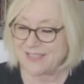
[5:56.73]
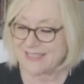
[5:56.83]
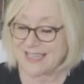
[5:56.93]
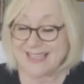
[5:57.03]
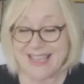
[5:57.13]

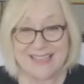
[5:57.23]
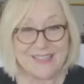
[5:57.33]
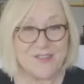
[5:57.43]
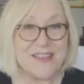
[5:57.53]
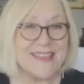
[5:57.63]
Again,
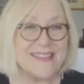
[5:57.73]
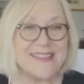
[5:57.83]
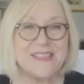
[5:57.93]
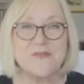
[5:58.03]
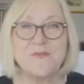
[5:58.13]
looking at
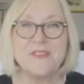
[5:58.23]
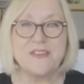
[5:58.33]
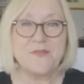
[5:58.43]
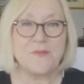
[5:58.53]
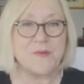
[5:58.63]
things from a
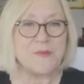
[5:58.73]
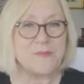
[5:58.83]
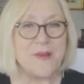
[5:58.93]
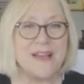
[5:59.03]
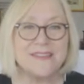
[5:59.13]
different
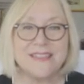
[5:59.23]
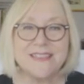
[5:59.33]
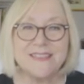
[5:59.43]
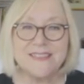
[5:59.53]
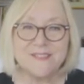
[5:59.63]

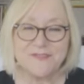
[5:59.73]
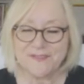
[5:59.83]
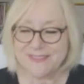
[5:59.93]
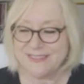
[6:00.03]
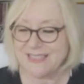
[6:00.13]

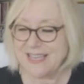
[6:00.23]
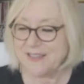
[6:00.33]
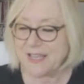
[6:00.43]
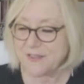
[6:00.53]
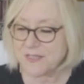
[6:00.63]
perspective.
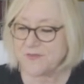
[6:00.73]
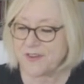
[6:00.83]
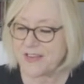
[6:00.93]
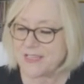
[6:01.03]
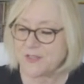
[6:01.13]
That looks
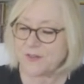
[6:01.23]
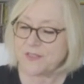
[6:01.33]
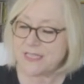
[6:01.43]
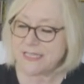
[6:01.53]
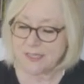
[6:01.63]
very Cirque
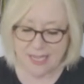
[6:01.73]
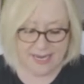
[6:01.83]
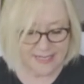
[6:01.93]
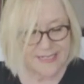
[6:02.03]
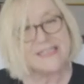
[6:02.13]
du
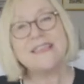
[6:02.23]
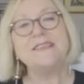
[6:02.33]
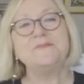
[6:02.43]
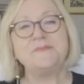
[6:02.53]
Soleil, doesn't it?